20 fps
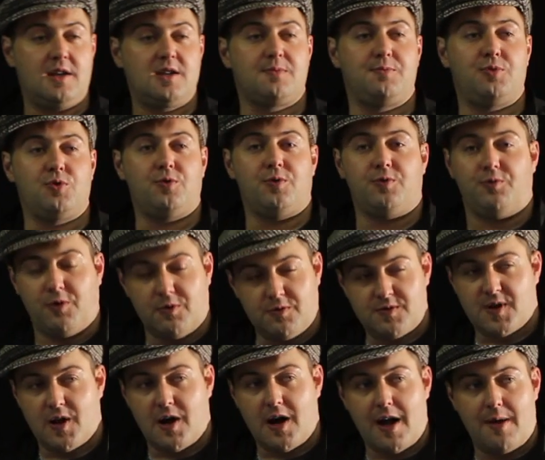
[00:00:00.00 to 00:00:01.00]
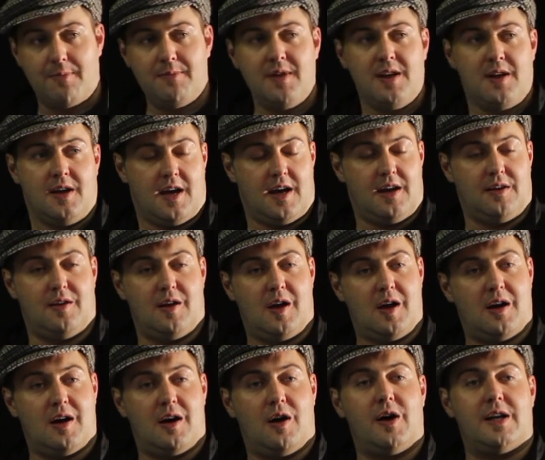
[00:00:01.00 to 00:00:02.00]
editable in real time and
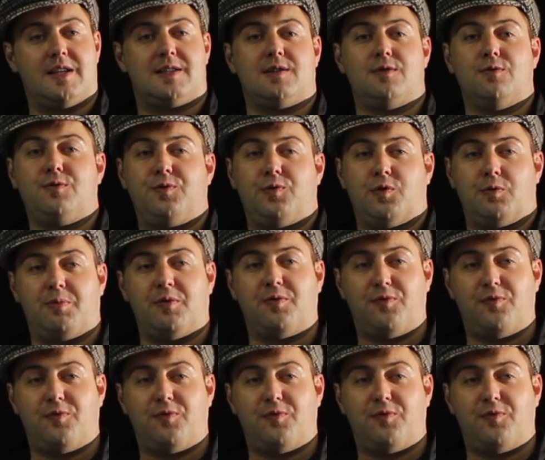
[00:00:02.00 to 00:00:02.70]
uh, ideal for